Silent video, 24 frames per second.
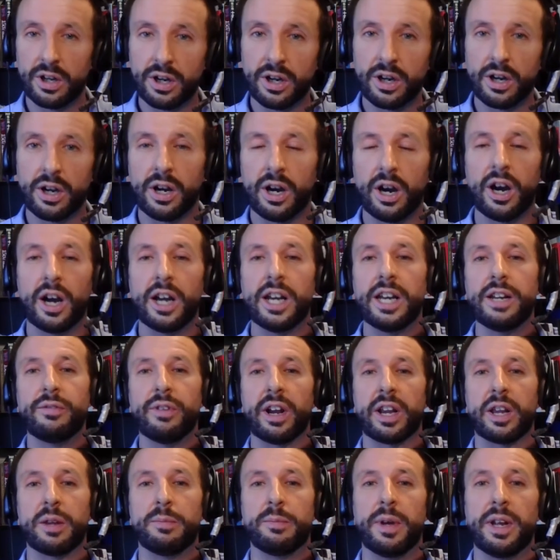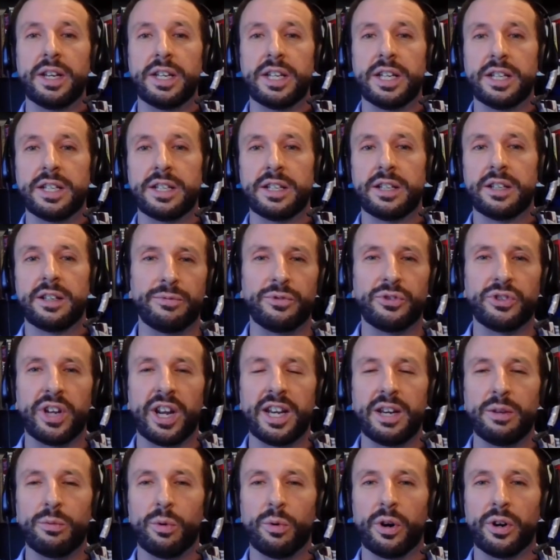highly recommended to
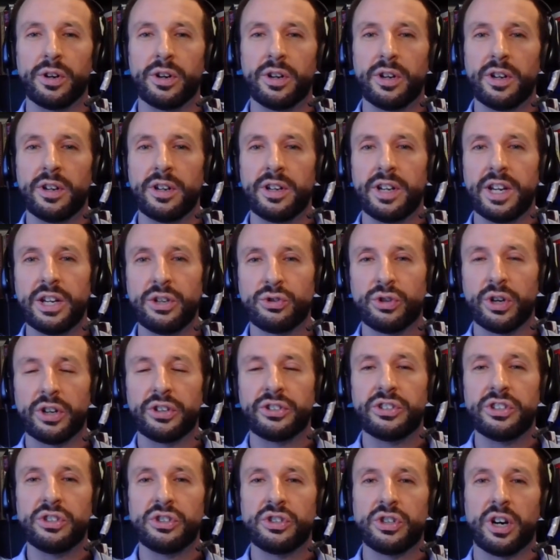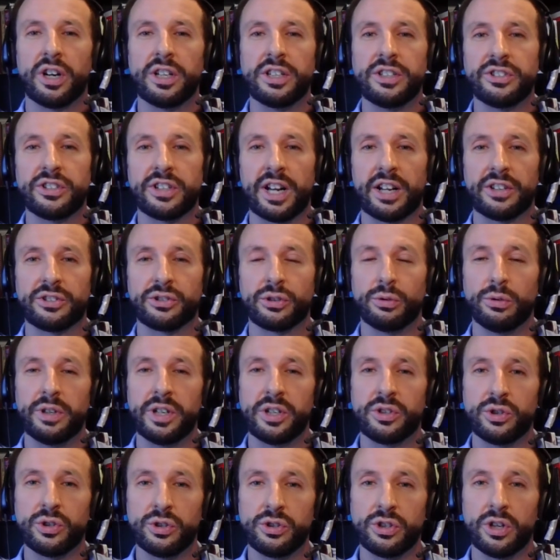anyone interested in Chinese classical
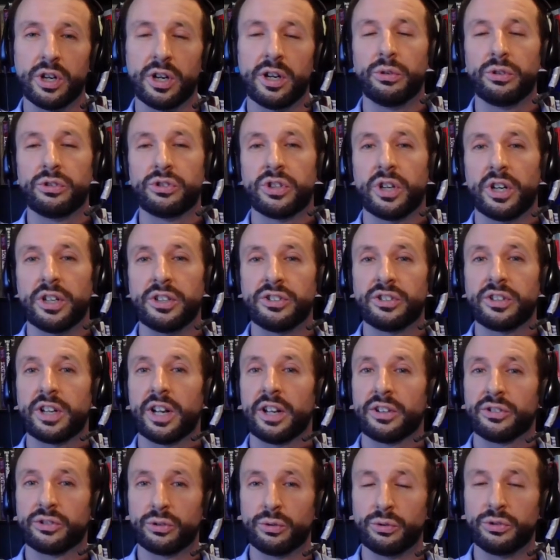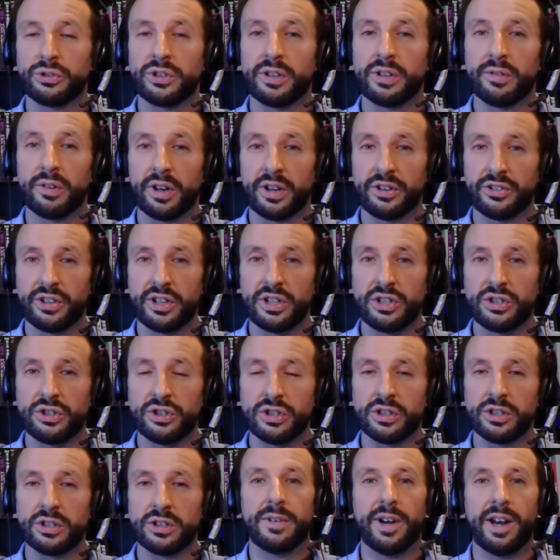literature, Chinese classical
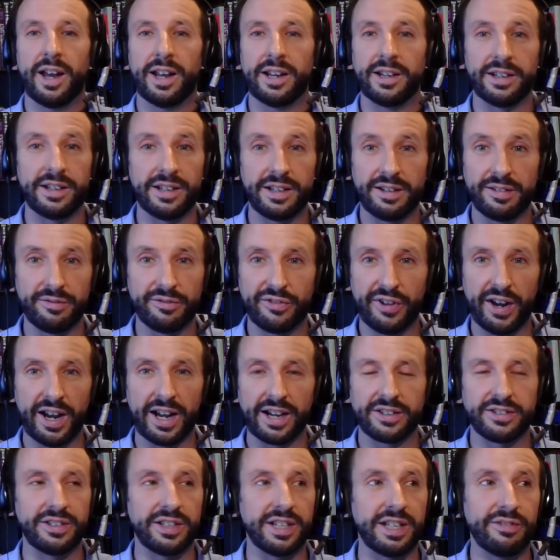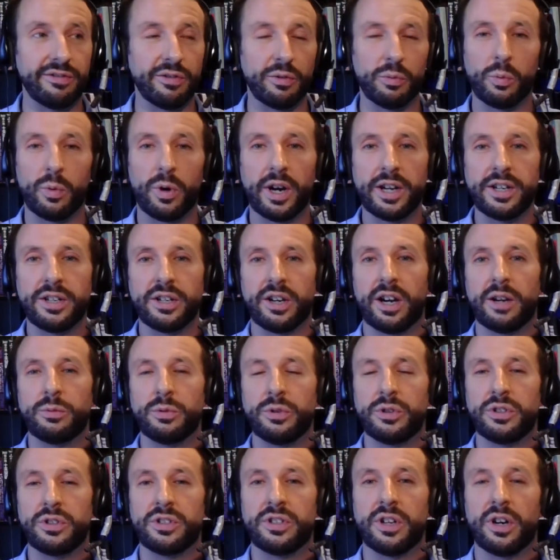civilization, and in fact, even wider, I
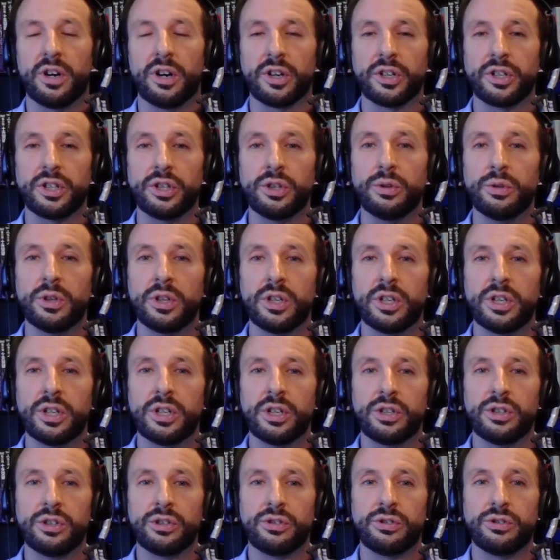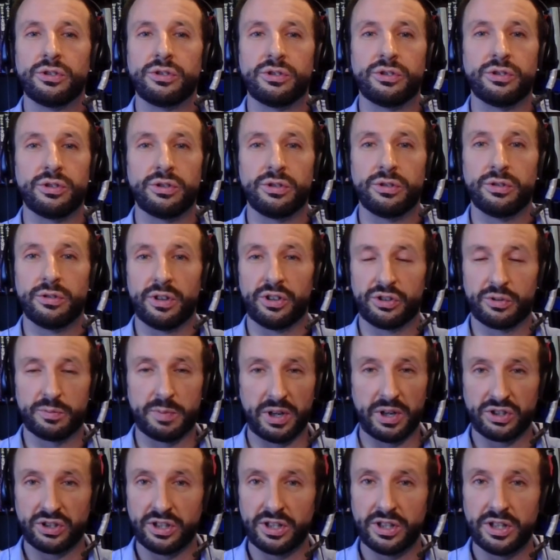would argue,
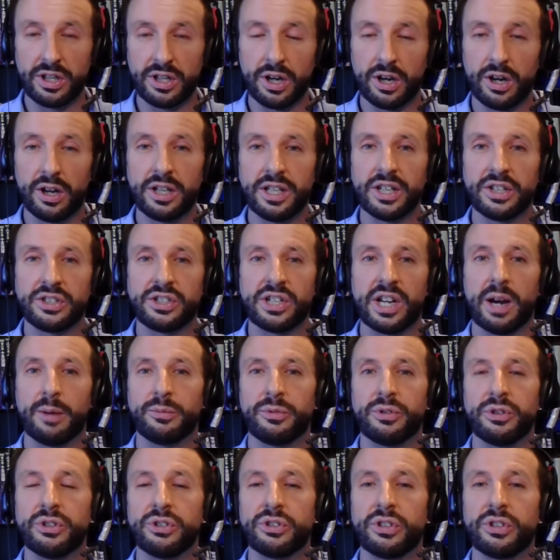especially the earlier chapters